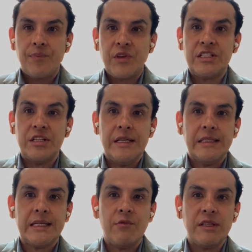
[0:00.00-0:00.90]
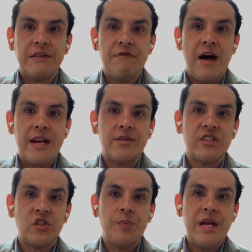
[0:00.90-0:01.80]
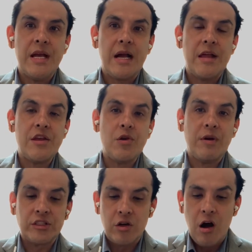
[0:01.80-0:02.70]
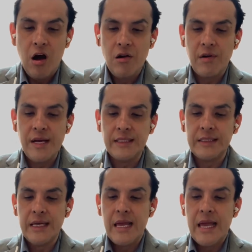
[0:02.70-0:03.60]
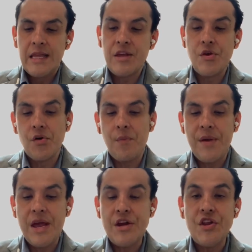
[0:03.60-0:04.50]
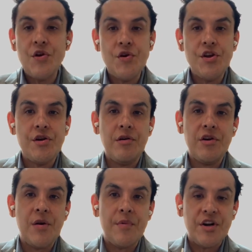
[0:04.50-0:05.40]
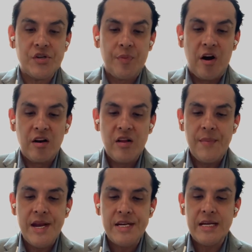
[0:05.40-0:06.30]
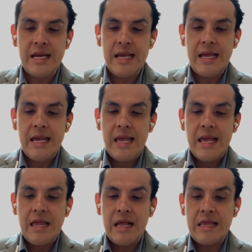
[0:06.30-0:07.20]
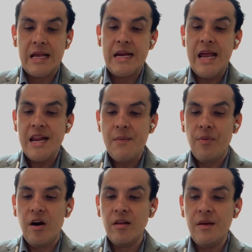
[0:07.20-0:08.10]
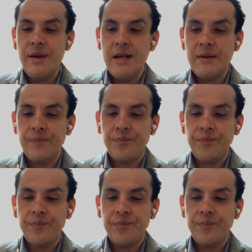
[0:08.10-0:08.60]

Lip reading: Zelensky was invited to speak at the US Congress, the European Union, the British Parliament, the Canadian Parliament,